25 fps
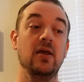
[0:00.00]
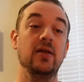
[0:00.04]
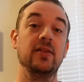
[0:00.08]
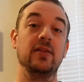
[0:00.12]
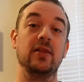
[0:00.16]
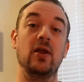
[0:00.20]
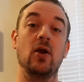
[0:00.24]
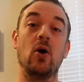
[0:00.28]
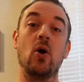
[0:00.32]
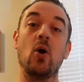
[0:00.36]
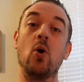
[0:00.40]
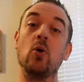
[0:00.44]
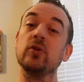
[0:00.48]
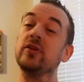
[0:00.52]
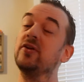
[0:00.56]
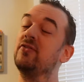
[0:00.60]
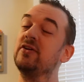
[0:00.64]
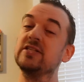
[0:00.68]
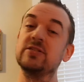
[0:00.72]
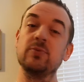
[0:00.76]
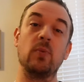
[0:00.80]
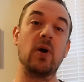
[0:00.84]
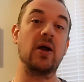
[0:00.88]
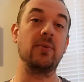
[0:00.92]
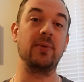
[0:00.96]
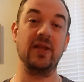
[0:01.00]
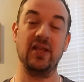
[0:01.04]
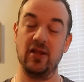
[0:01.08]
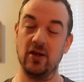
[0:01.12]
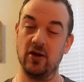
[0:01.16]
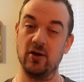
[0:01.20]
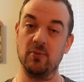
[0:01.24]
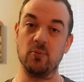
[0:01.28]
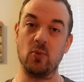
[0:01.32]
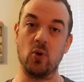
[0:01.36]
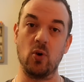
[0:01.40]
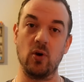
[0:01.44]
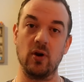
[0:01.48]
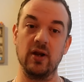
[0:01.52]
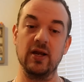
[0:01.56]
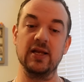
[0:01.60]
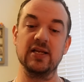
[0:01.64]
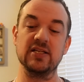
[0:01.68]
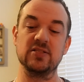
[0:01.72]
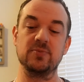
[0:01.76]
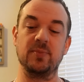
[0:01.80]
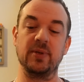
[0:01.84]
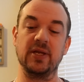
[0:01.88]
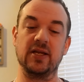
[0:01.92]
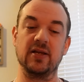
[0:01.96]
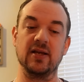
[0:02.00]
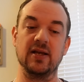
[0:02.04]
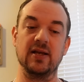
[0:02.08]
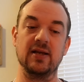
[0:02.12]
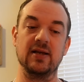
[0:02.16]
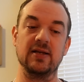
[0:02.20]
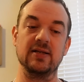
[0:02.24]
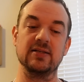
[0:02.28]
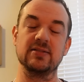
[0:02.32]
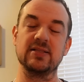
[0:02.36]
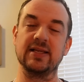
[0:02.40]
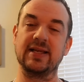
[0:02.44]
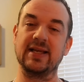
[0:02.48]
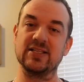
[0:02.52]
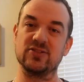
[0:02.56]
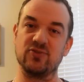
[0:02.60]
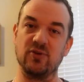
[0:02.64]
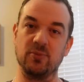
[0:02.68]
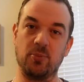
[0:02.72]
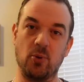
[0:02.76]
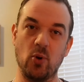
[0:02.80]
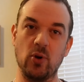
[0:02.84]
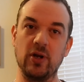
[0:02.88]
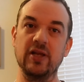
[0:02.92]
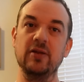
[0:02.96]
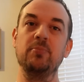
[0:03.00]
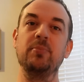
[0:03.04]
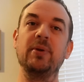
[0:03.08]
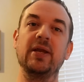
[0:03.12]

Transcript: The only reason why we hear it more is because it gets reported,